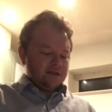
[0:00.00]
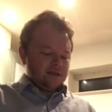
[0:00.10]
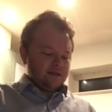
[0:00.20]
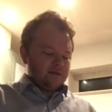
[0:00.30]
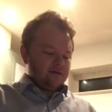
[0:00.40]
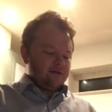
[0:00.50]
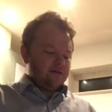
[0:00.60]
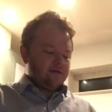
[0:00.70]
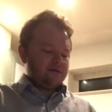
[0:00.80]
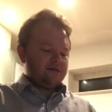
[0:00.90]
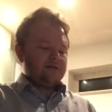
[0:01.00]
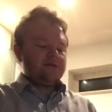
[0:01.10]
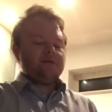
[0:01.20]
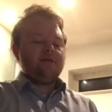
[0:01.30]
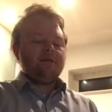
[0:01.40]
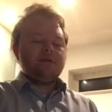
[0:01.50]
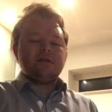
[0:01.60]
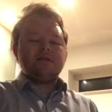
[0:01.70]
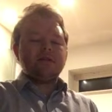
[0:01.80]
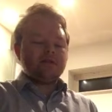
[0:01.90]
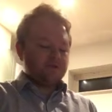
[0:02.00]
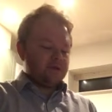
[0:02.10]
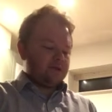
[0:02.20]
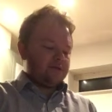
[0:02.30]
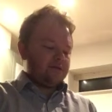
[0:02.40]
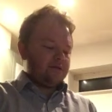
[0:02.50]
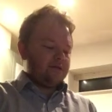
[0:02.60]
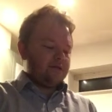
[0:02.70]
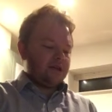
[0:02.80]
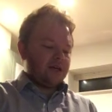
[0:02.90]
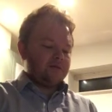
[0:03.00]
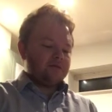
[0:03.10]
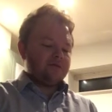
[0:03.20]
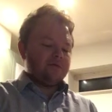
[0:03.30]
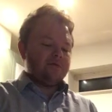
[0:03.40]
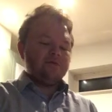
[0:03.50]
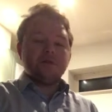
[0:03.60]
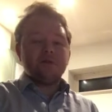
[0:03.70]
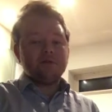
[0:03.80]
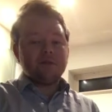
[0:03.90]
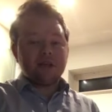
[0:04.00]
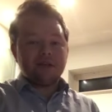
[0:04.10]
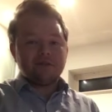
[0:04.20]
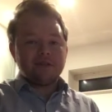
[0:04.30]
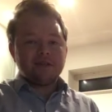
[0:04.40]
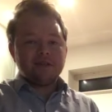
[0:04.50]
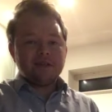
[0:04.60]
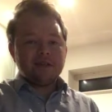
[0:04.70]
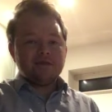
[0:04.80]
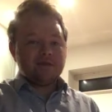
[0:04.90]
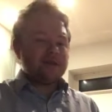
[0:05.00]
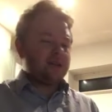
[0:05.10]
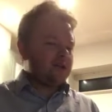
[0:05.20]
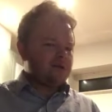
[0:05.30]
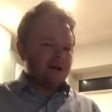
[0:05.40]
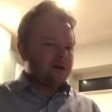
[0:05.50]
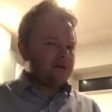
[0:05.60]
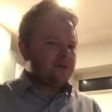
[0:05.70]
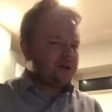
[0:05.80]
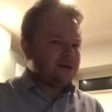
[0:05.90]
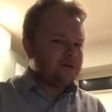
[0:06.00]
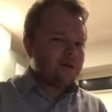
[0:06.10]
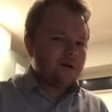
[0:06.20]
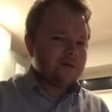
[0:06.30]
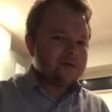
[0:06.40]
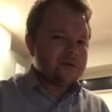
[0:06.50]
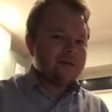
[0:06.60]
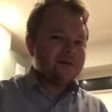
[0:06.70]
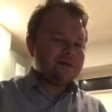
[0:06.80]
So, this does work on average women, but use carefully, because I don't know how it would work on hot women.